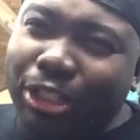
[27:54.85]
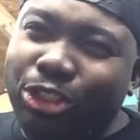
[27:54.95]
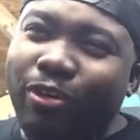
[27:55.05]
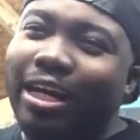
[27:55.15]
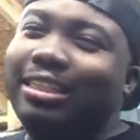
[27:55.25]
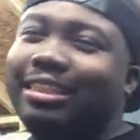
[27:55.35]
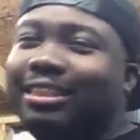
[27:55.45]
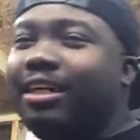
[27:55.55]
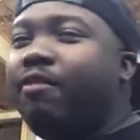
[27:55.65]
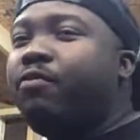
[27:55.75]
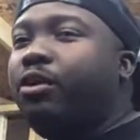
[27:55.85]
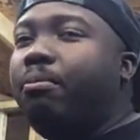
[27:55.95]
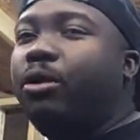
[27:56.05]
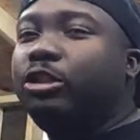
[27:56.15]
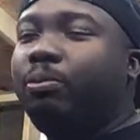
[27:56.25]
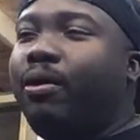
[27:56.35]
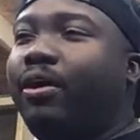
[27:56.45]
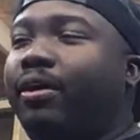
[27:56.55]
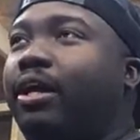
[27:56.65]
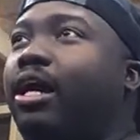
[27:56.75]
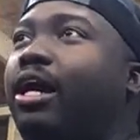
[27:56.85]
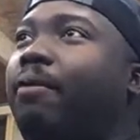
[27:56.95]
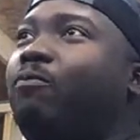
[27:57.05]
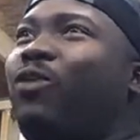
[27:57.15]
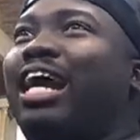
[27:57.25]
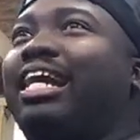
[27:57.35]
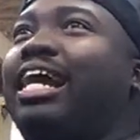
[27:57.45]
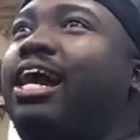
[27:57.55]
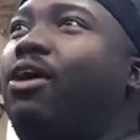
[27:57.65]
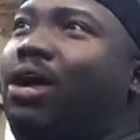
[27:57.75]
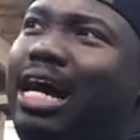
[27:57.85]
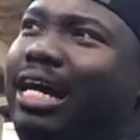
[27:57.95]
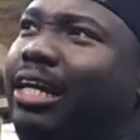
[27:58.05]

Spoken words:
crazy stuff on the most part. Right now, I